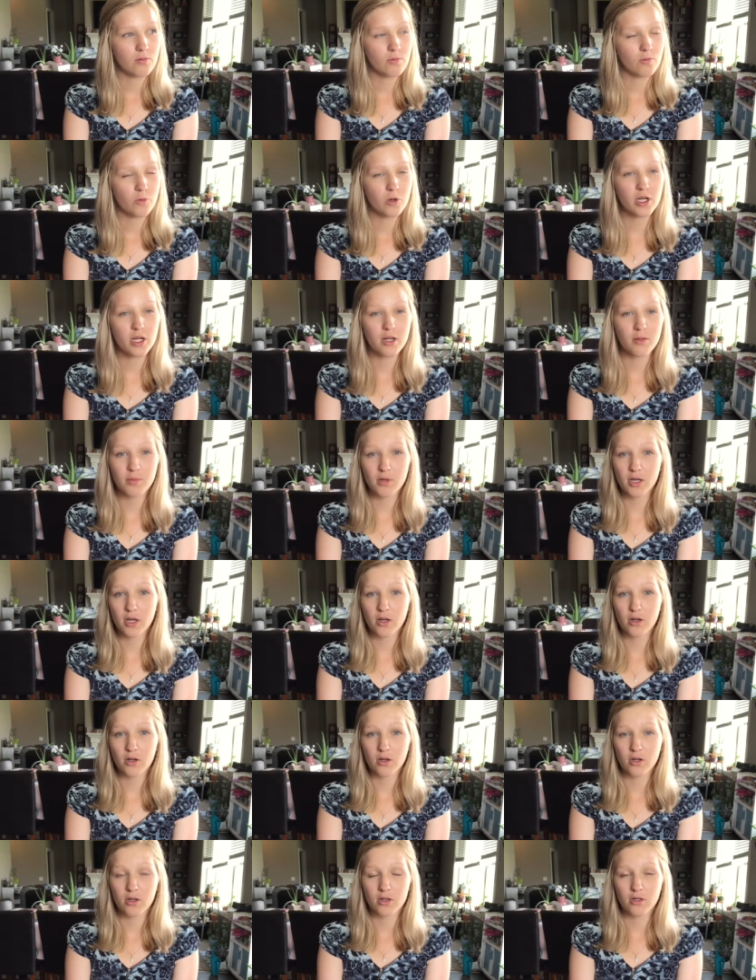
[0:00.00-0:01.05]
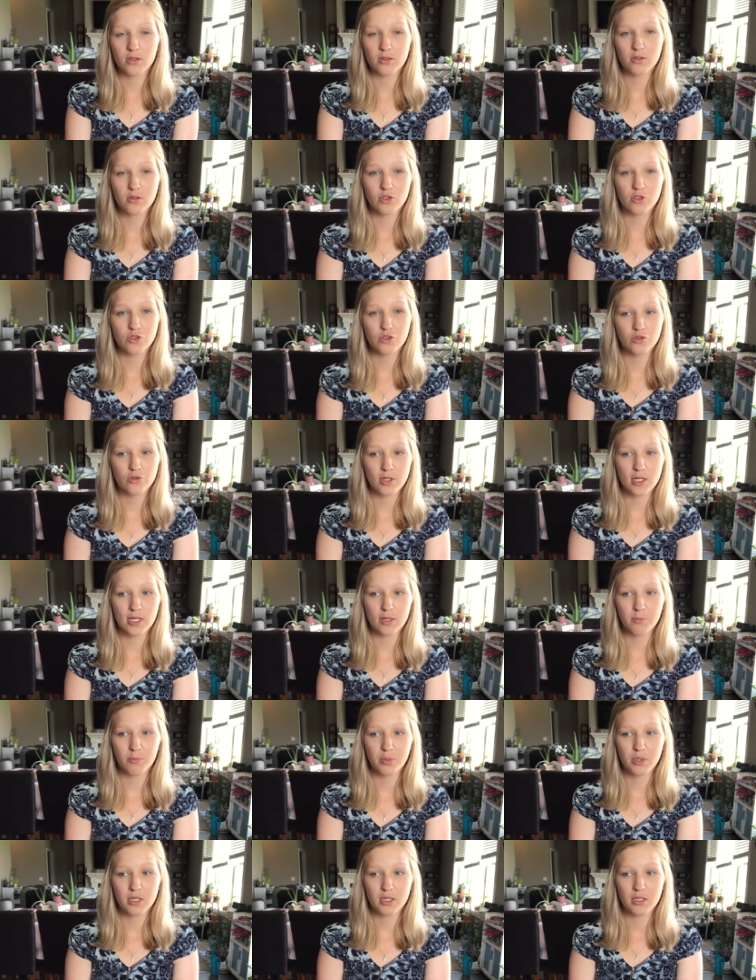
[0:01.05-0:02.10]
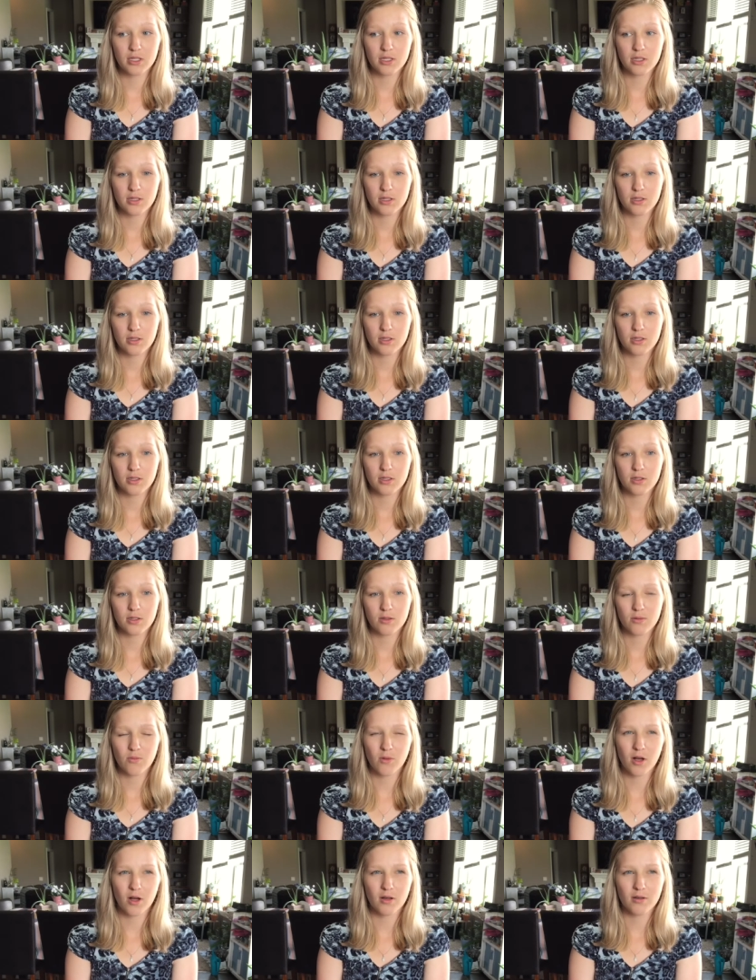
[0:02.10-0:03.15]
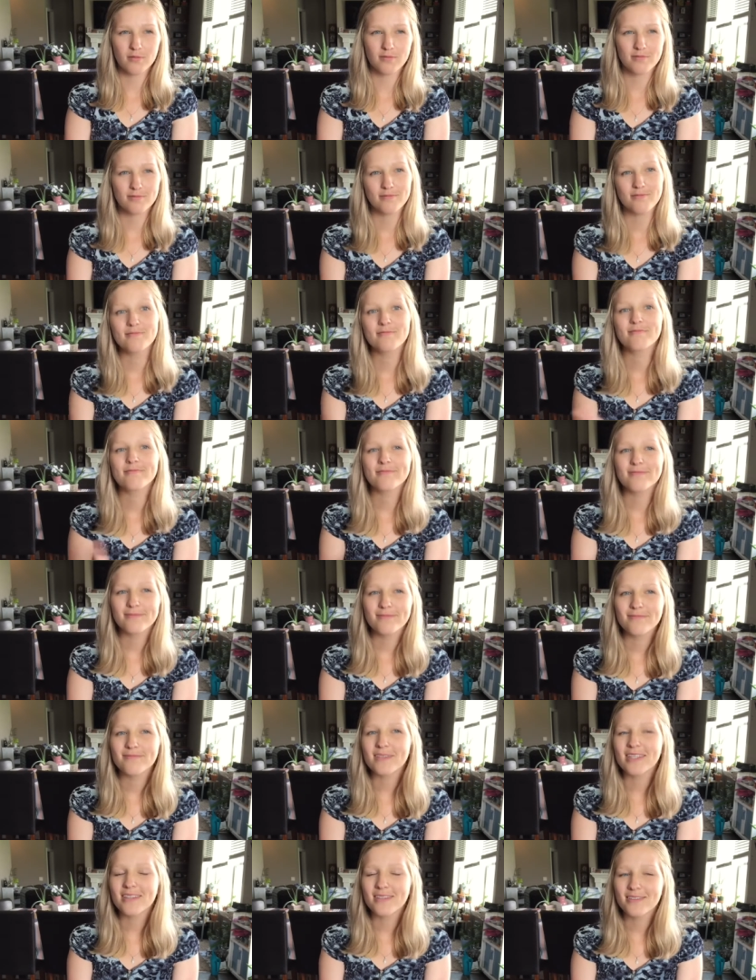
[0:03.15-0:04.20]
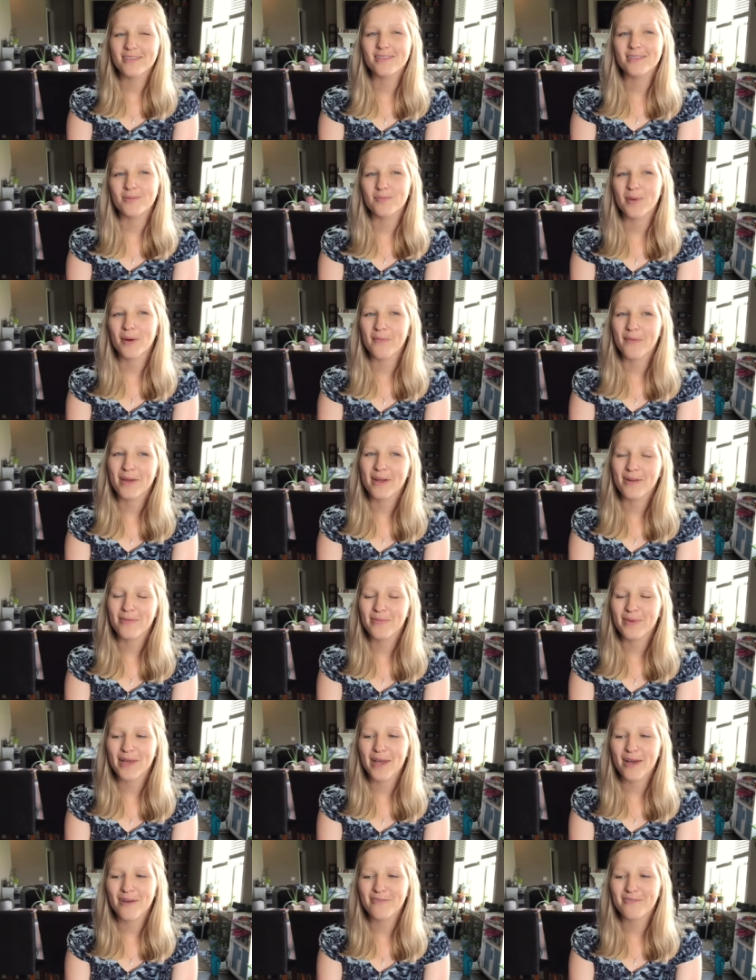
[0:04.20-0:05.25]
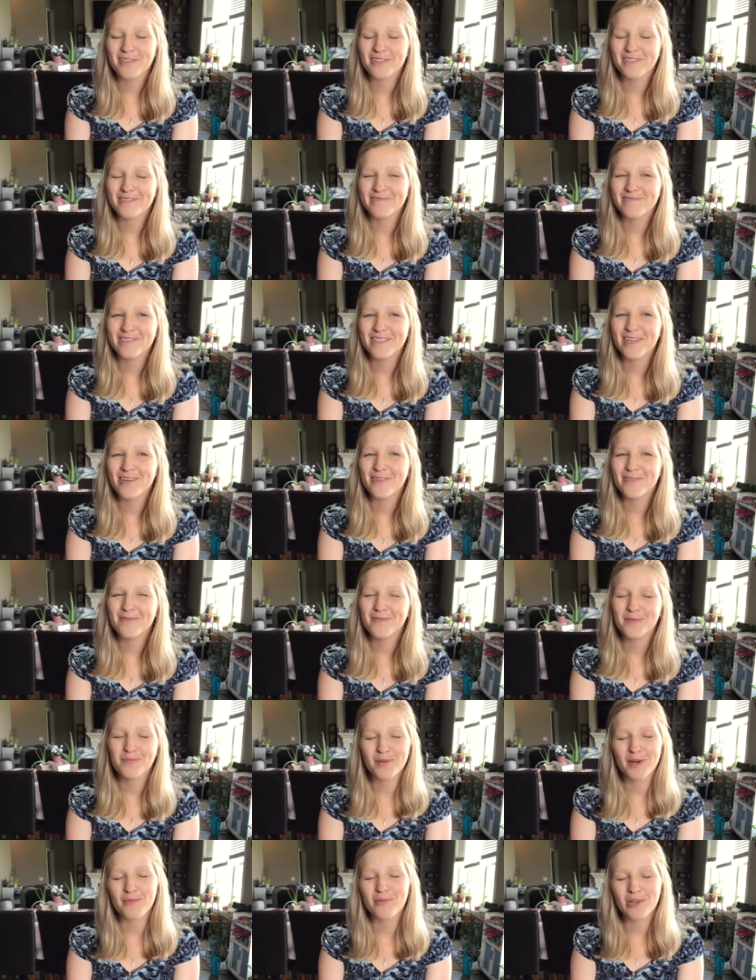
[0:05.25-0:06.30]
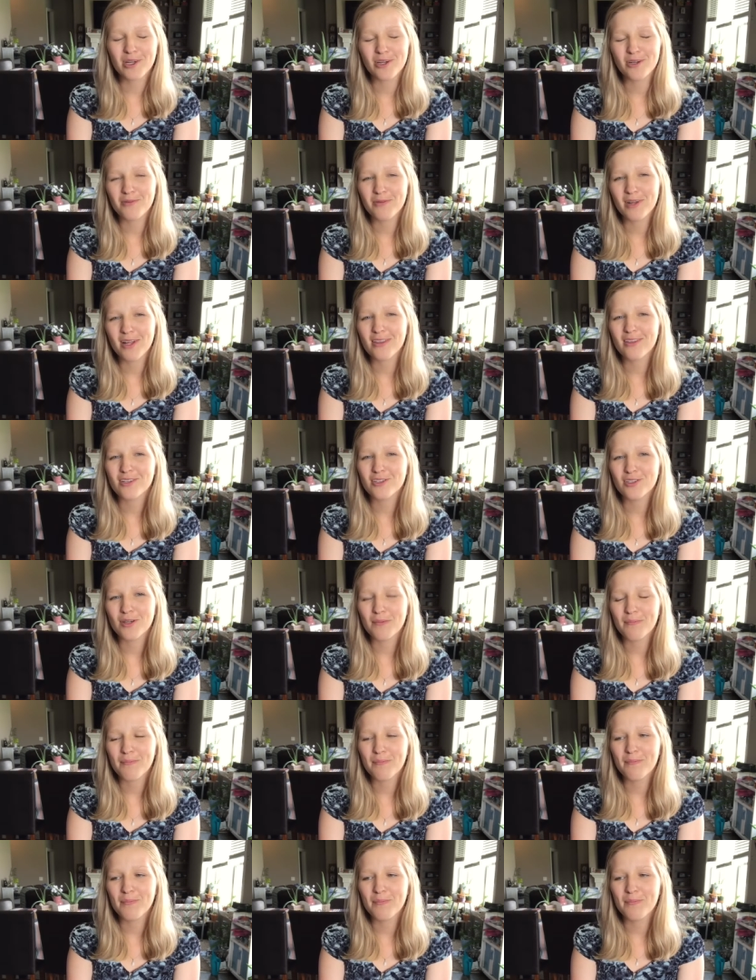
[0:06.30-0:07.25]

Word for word: We're gonna be on our trip. Well, this is probably gonna be after, so we probably already went on the trip.